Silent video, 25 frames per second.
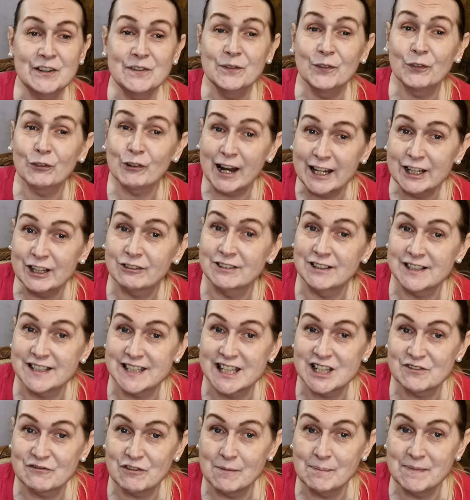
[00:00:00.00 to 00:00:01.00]

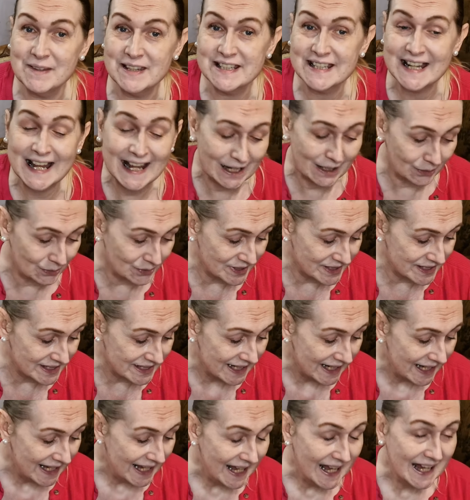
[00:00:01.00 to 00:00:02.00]
fragrances from this house.
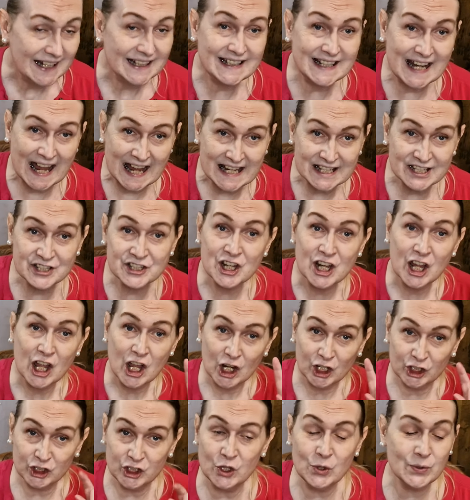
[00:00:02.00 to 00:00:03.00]
Yes,
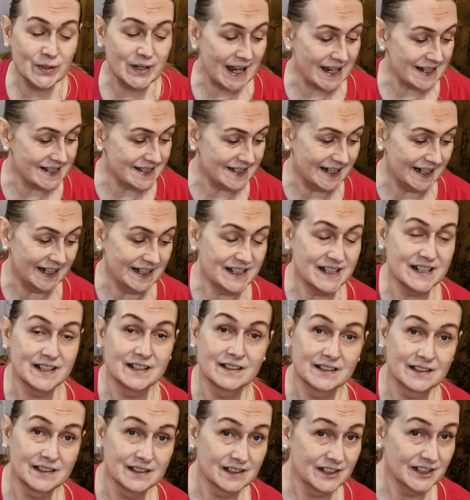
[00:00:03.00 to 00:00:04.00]
you guessed it.
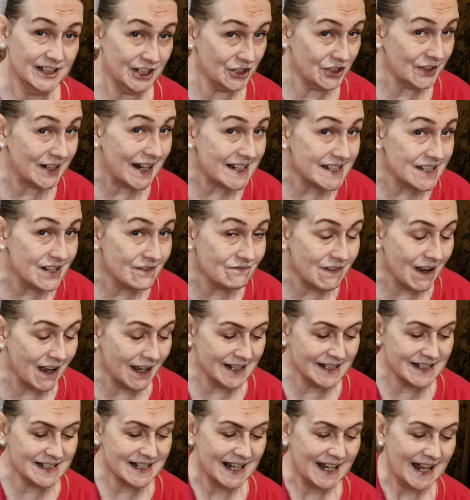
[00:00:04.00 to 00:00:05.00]
Did you guess it
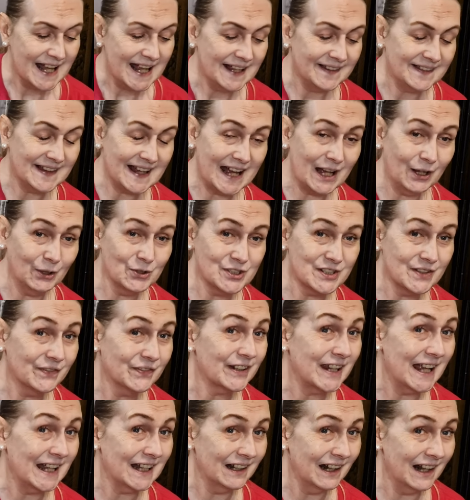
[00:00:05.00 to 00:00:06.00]
right? The House
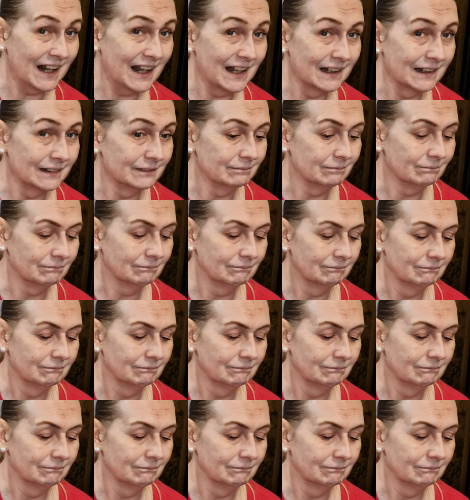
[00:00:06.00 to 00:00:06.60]
of Guerlain.